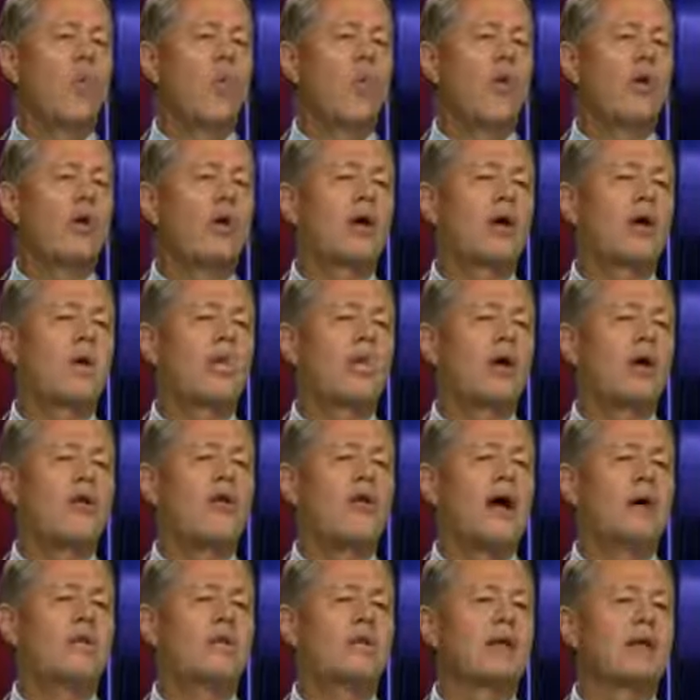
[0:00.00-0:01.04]
work things
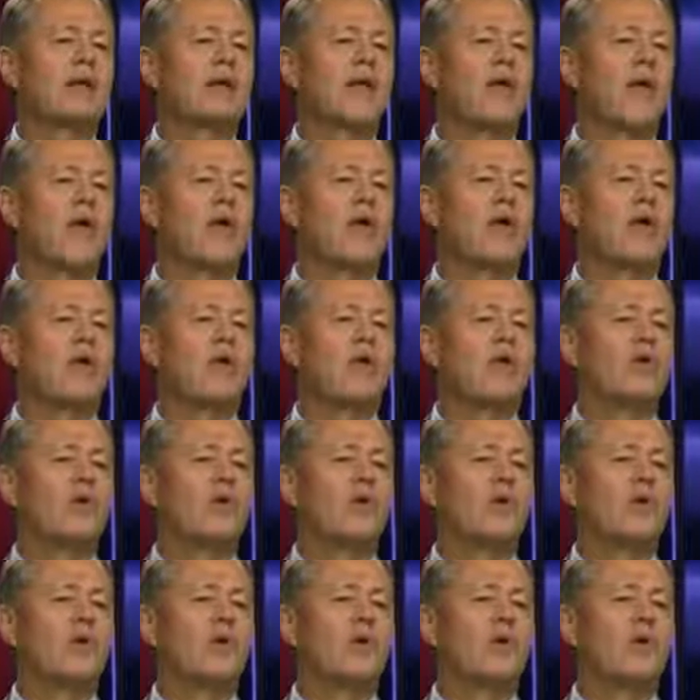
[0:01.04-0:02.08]
out with the carrier in
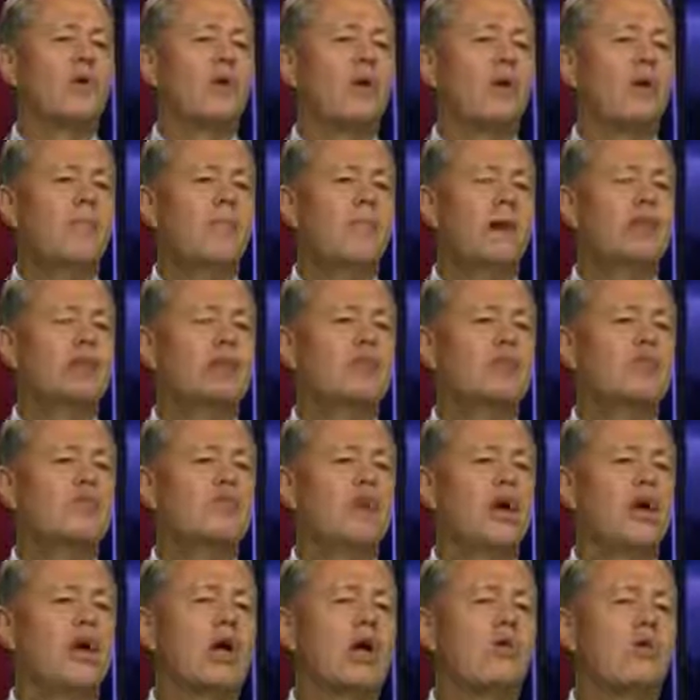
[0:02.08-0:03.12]
terms of making some
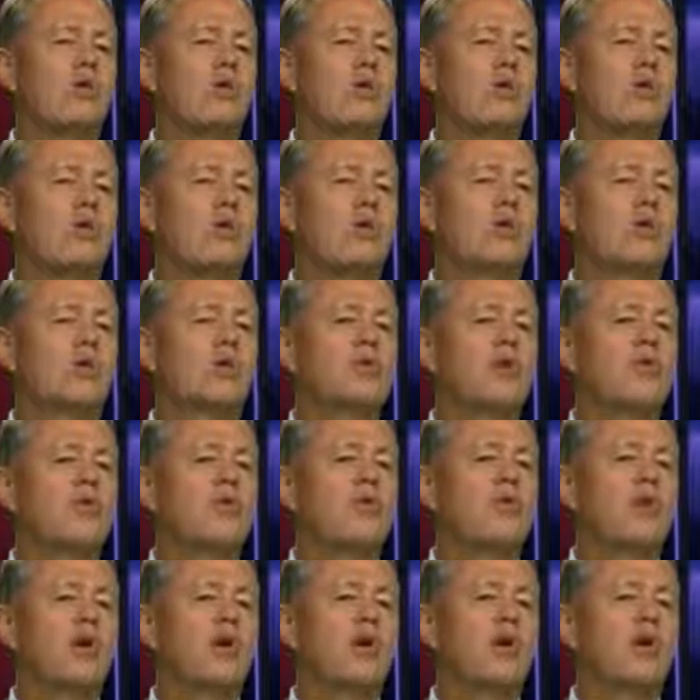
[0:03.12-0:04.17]
changes that would reduce their
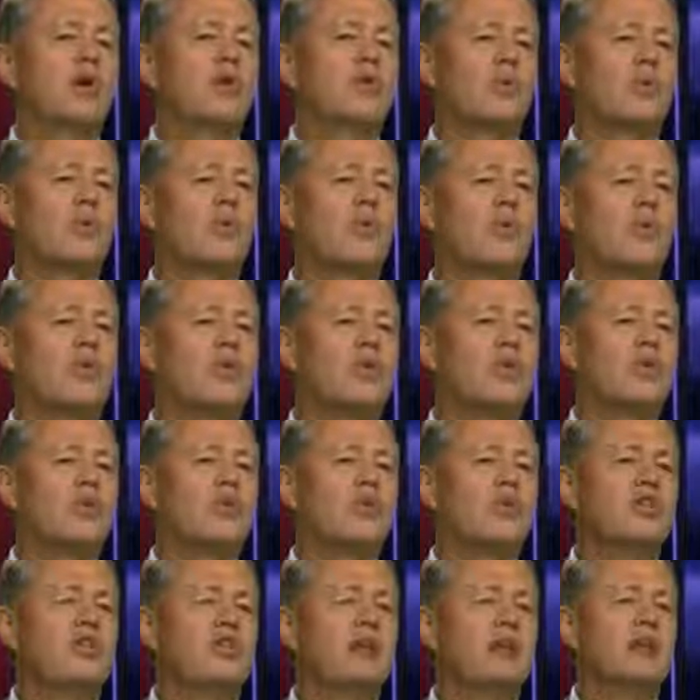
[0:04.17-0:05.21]
freight costs. Why don't you
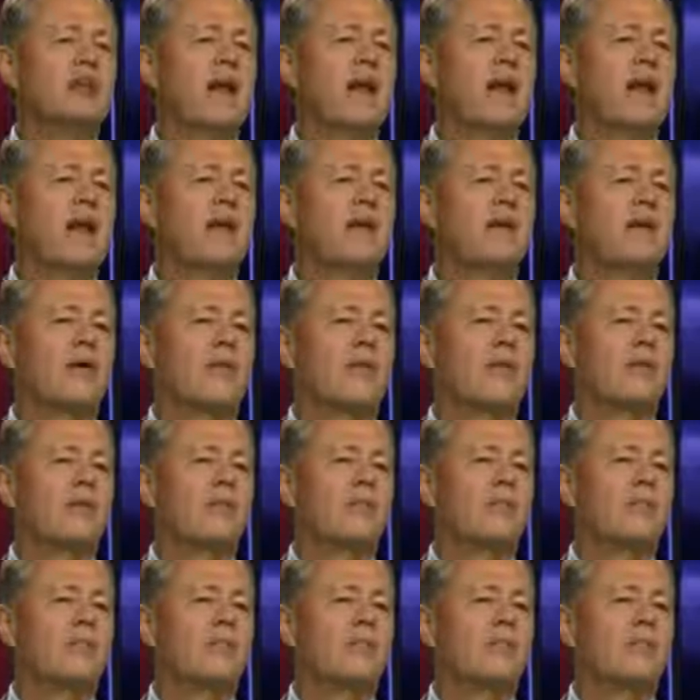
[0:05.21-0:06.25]
share with us that anecdote?